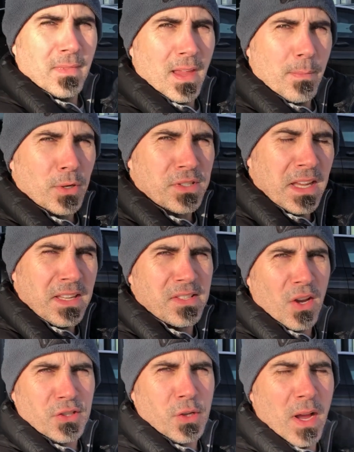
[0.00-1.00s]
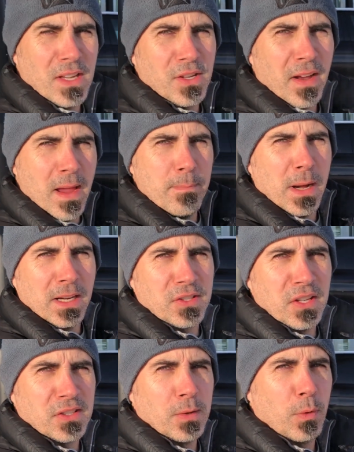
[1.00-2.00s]
Now, Mercedes also has their MBUX
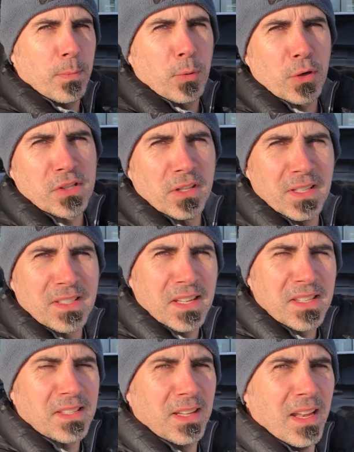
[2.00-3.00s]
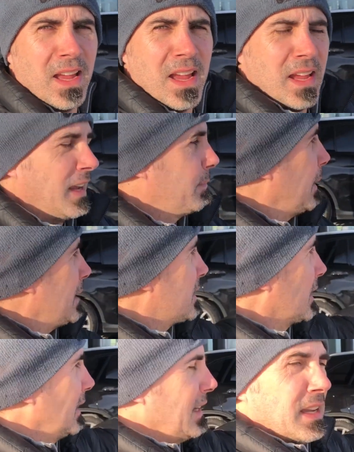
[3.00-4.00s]
system with personal assistant. It
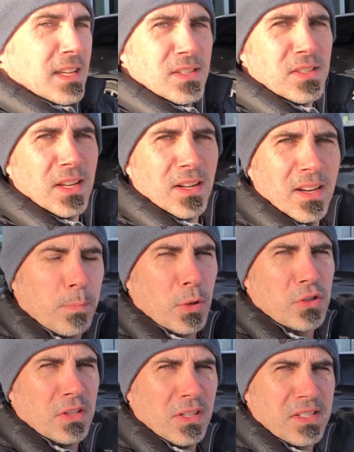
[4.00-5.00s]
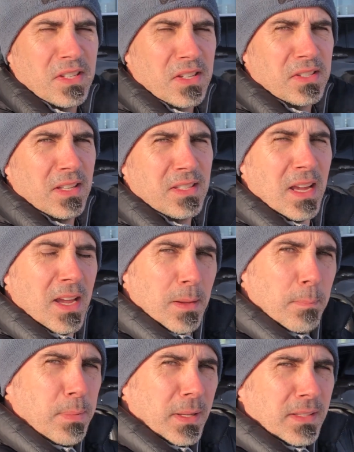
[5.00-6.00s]
basically is their personal assistants
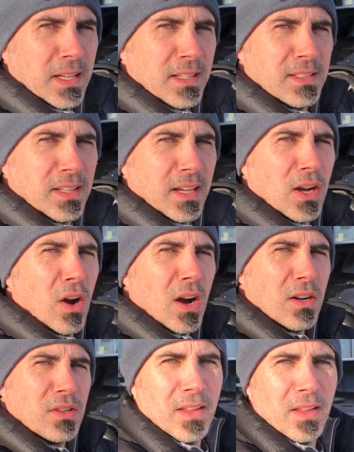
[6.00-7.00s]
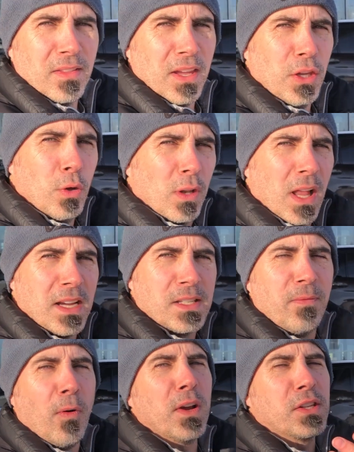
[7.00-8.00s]
built into the cars that utilize
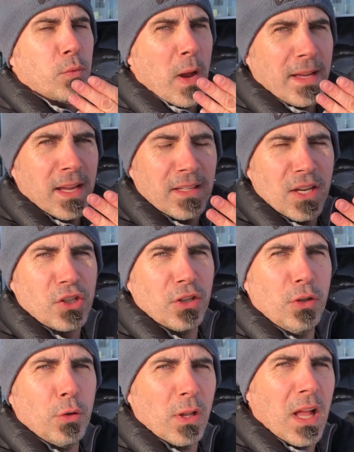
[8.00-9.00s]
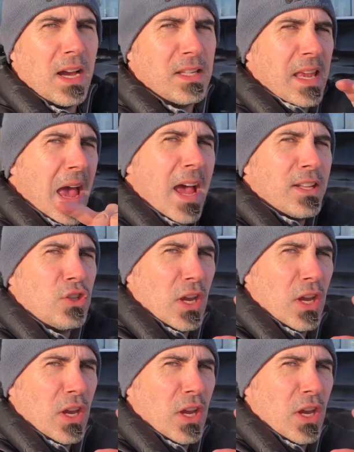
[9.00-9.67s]
voice recognition, utilize hand